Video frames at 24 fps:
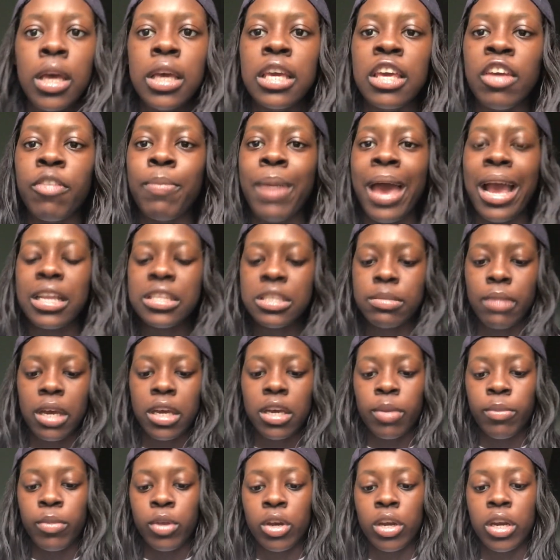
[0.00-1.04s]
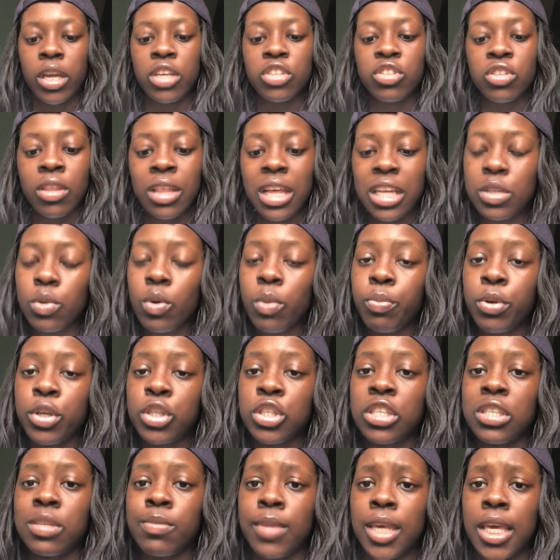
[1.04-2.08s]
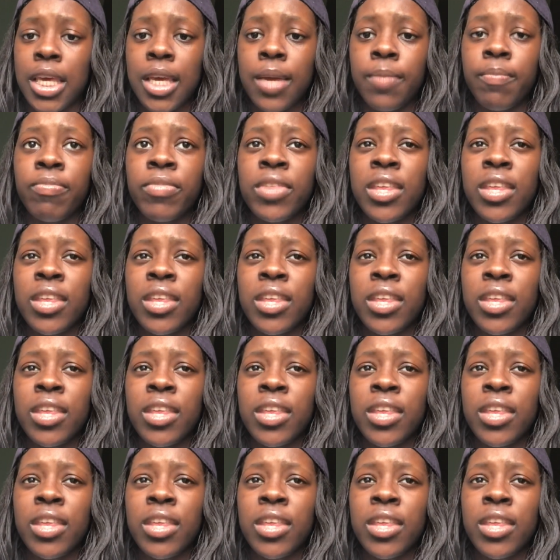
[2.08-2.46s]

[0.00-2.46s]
give back to my community. So that's what pushes me.